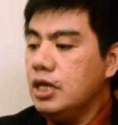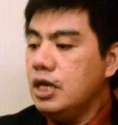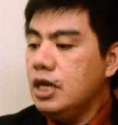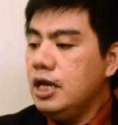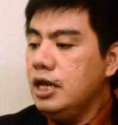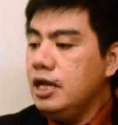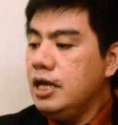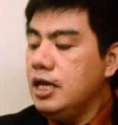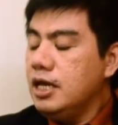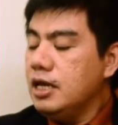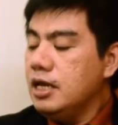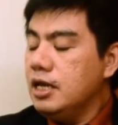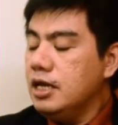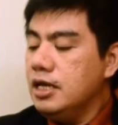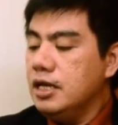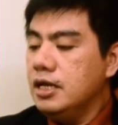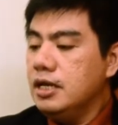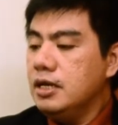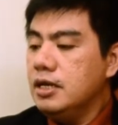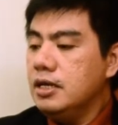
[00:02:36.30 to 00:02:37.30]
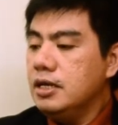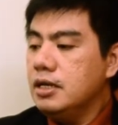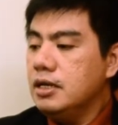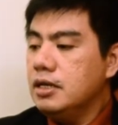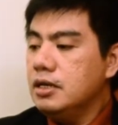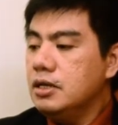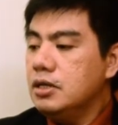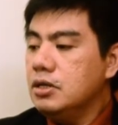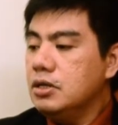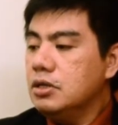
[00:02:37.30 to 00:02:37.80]
illegally
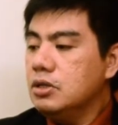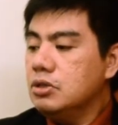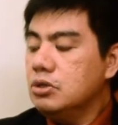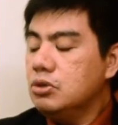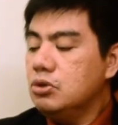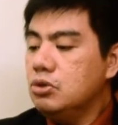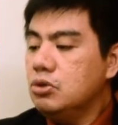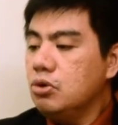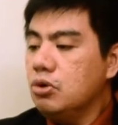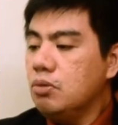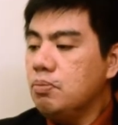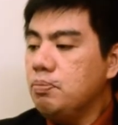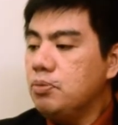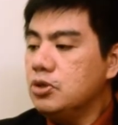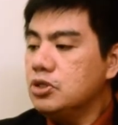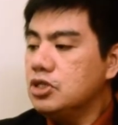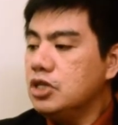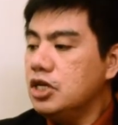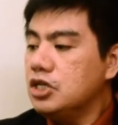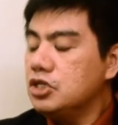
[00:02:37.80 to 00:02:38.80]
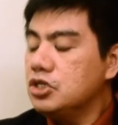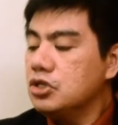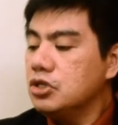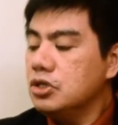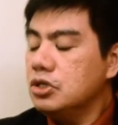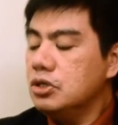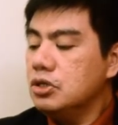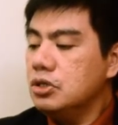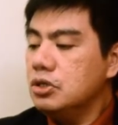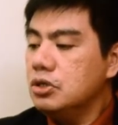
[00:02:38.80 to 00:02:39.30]
took
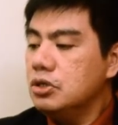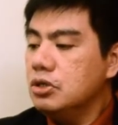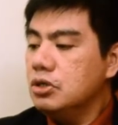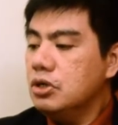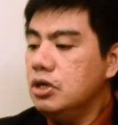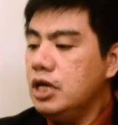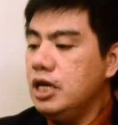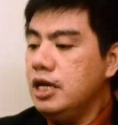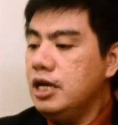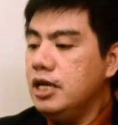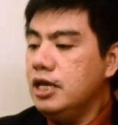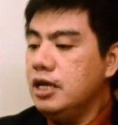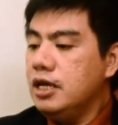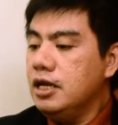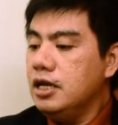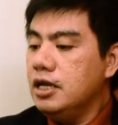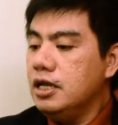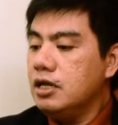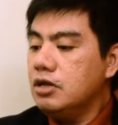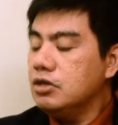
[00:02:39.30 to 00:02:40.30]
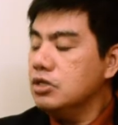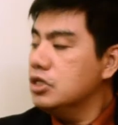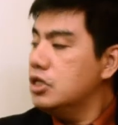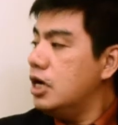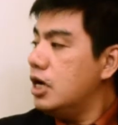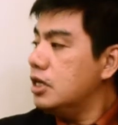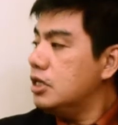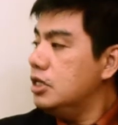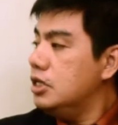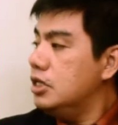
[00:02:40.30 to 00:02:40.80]
possession, illegally
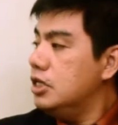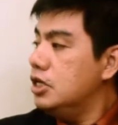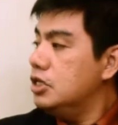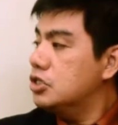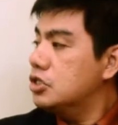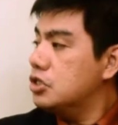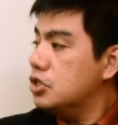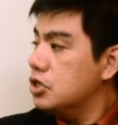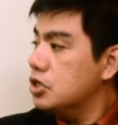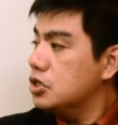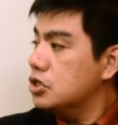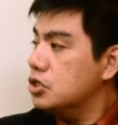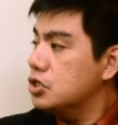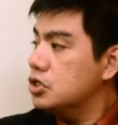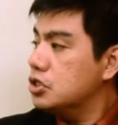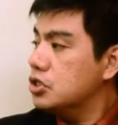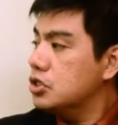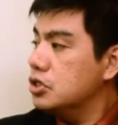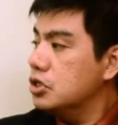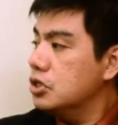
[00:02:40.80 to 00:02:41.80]
conducted a search